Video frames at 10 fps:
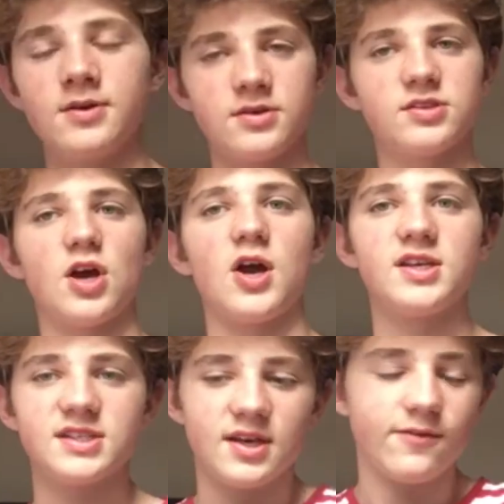So
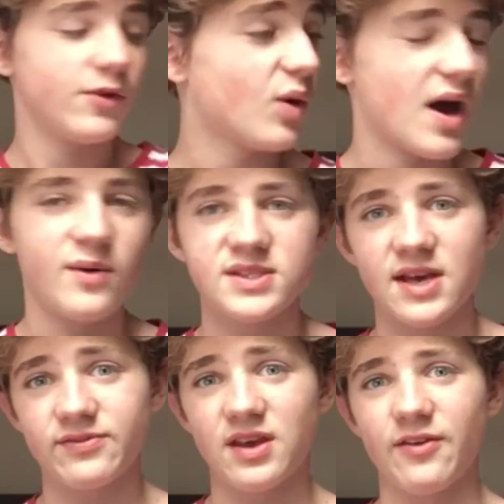it's a few hours
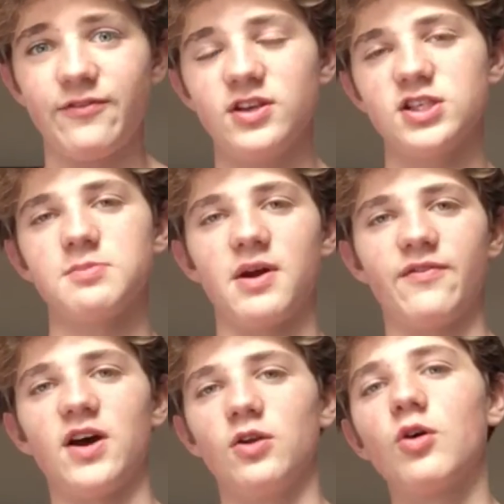after I finished my
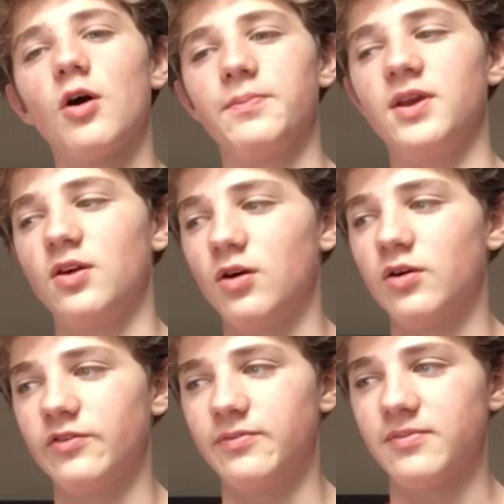final copy
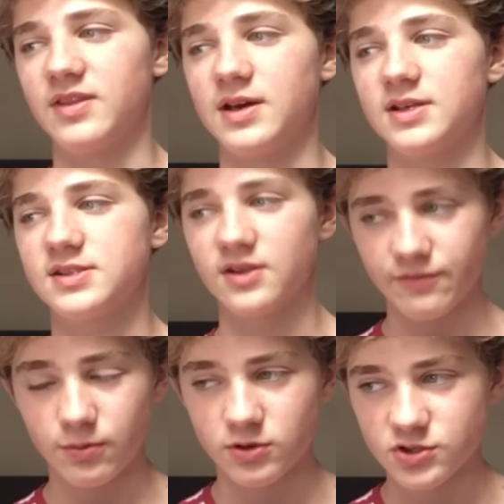of the
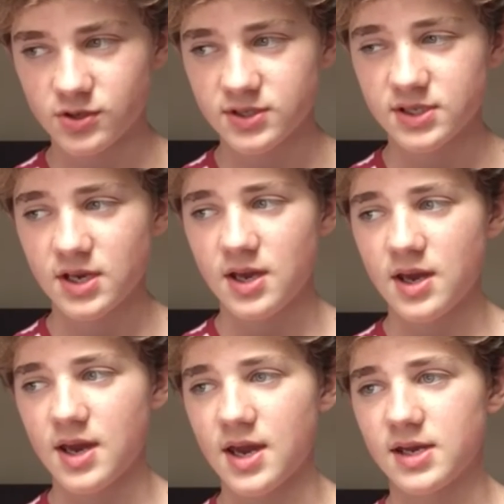self-portrait,
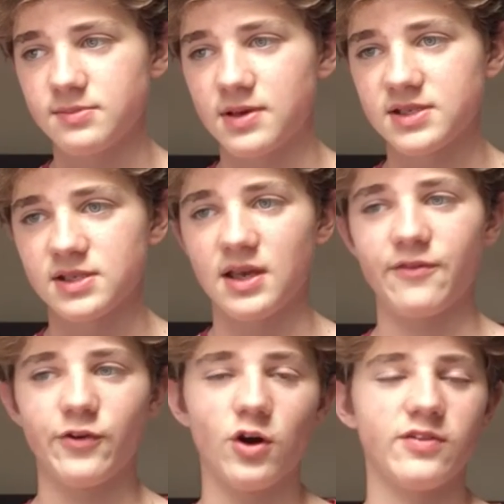and basically I
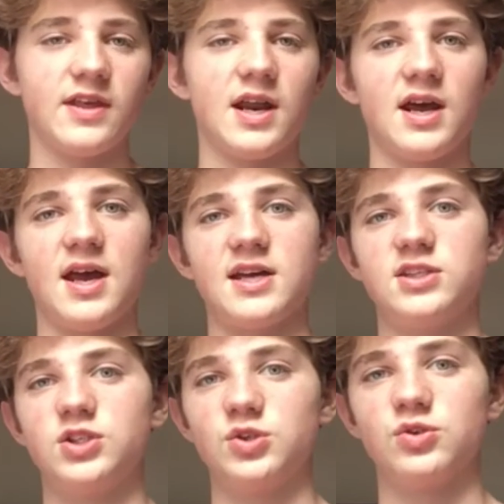forgot that I had
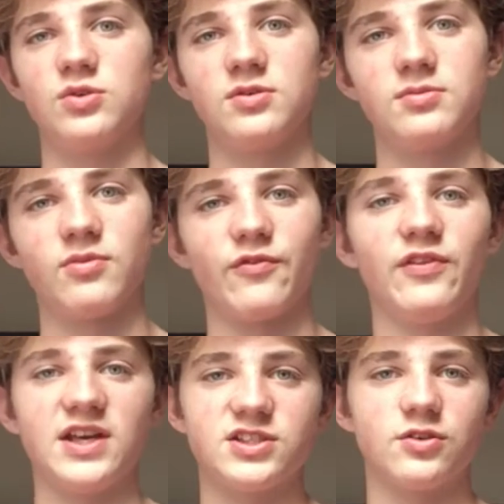to
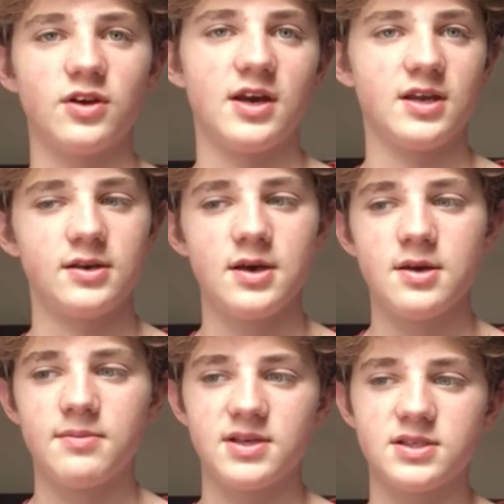reflect on it and
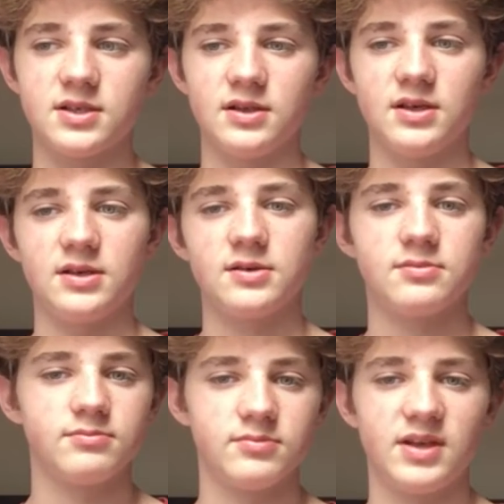basically
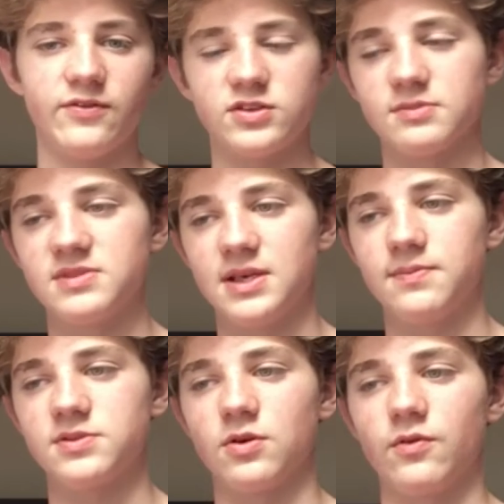give you some
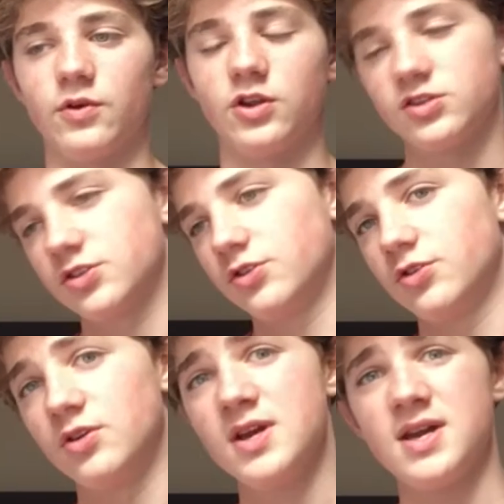tips on what not to
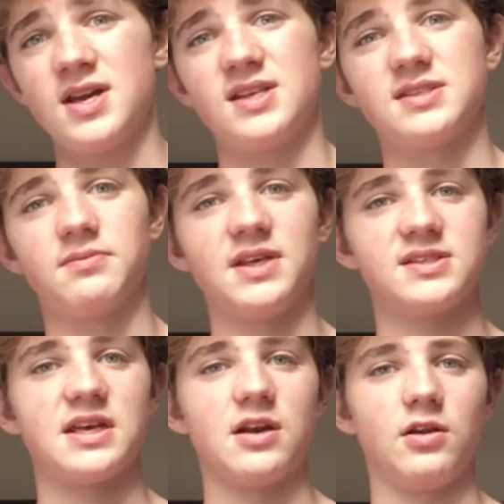do, and some things
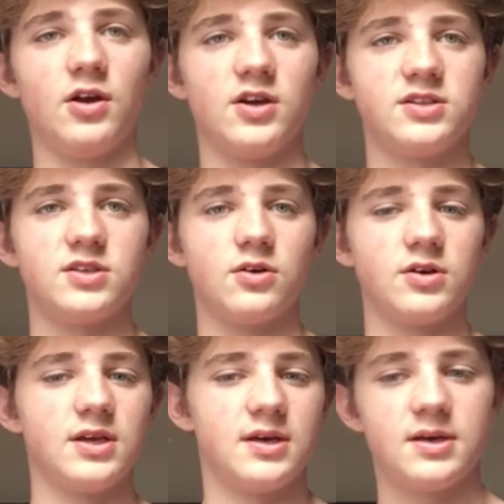that I learned
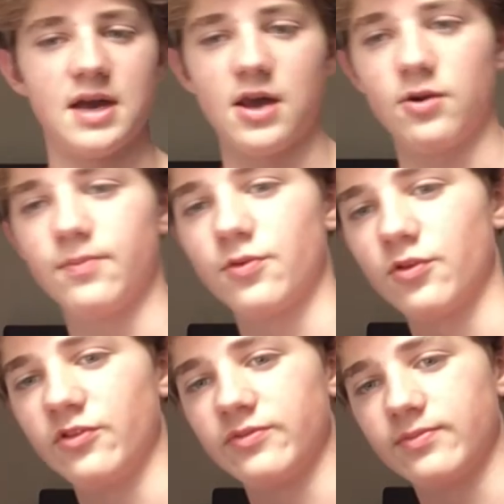on how to
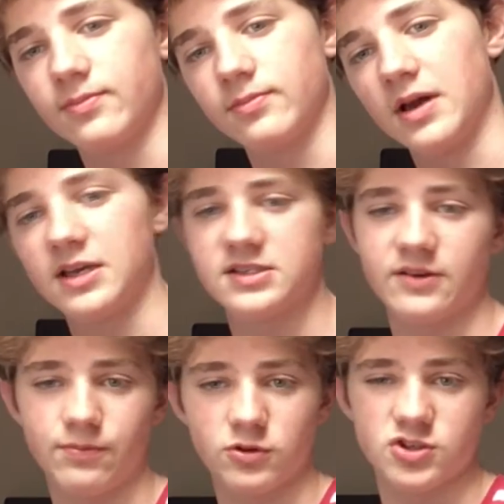improve my
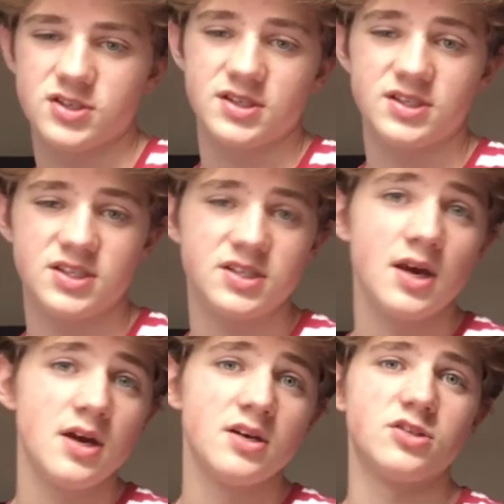self-portraits and just
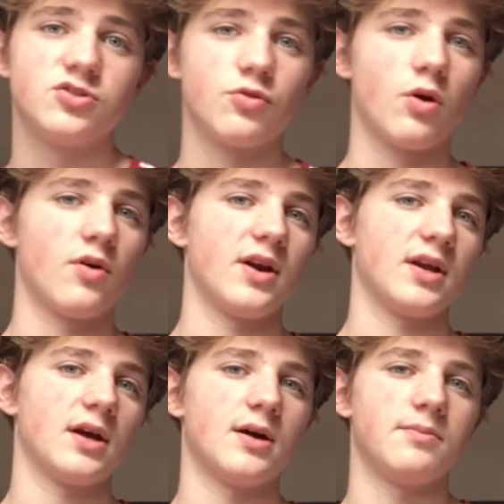
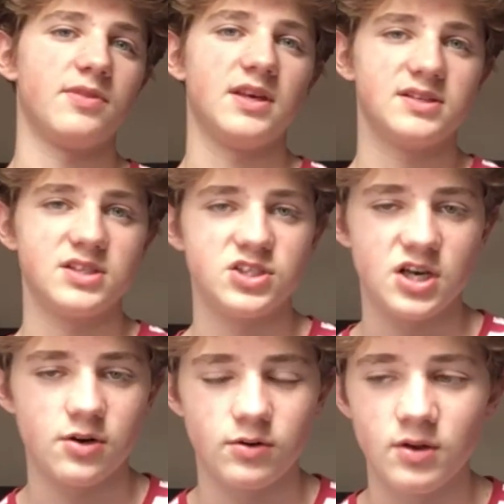drawing things in
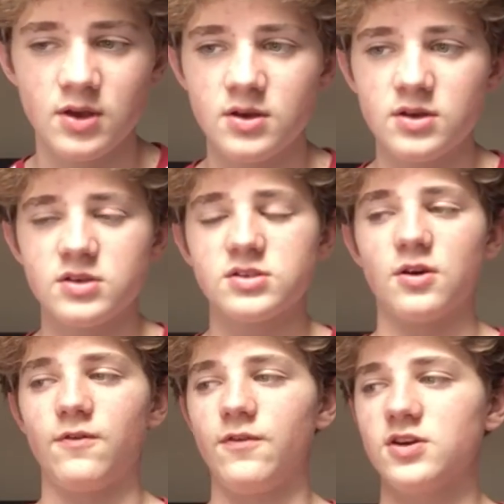general.
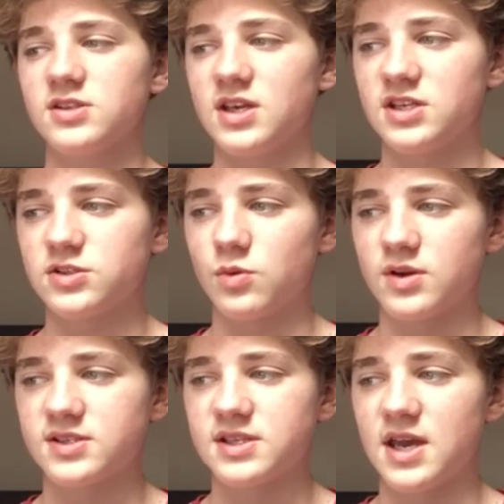So firstly, I just want
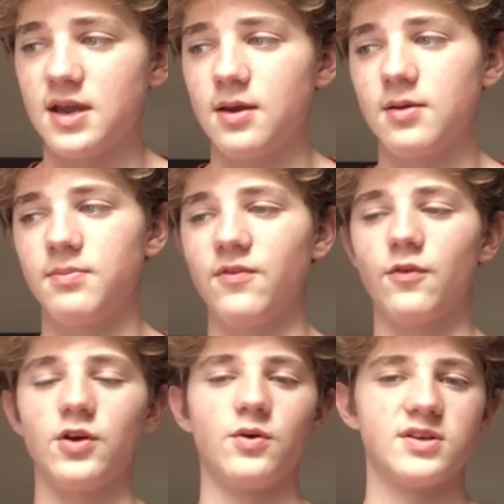to say,
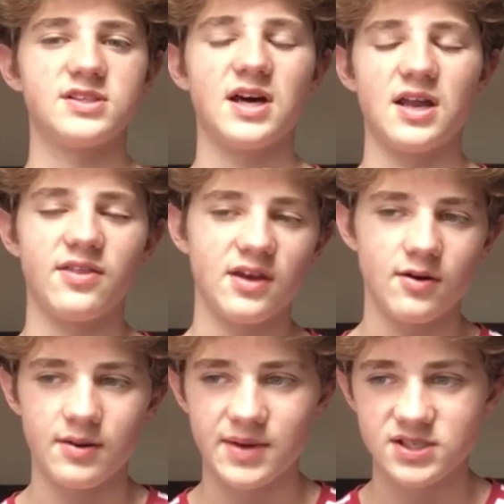before you want to start, I think I
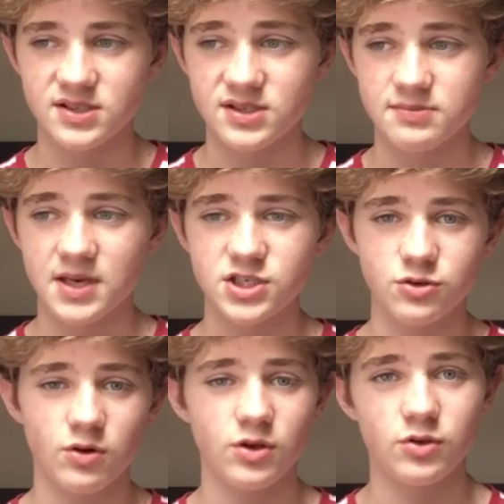already mentioned this, make
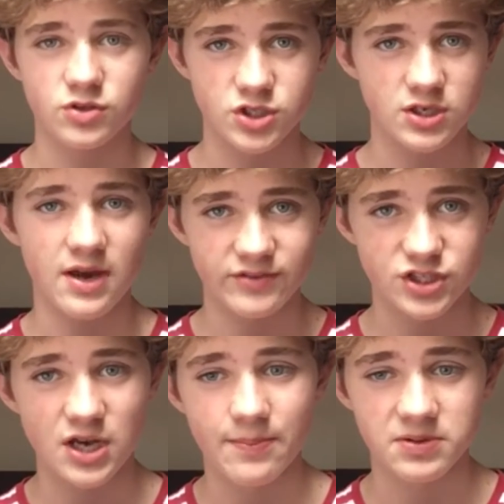sure you have a
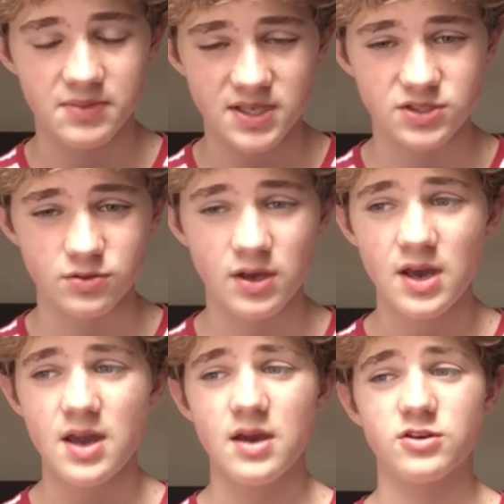sharpened pencil,
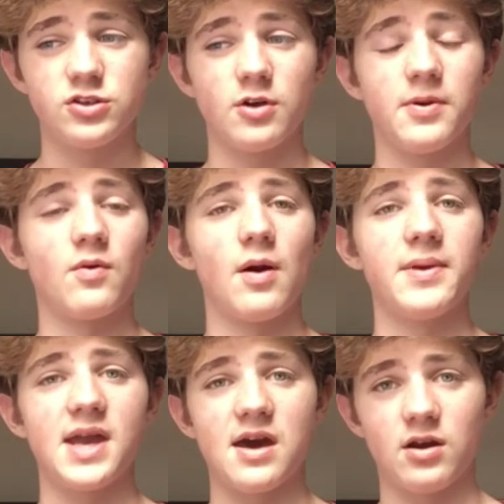because you're going to be
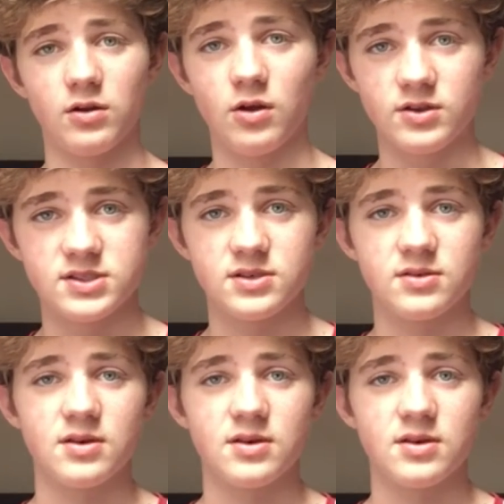rubbing out a lot.